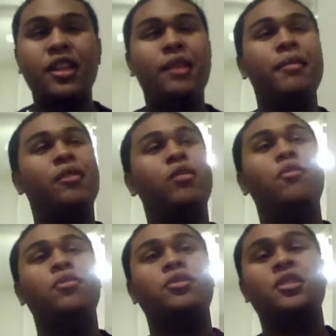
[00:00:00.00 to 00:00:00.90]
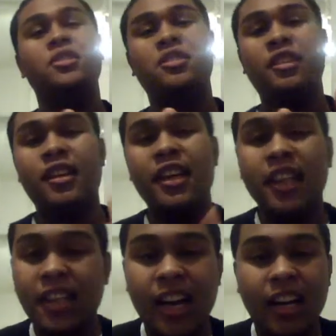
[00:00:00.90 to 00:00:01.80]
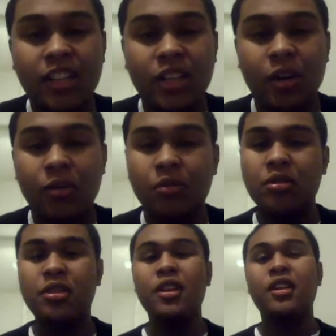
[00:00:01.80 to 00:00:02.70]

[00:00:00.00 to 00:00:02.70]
They make references to Indiana Jones,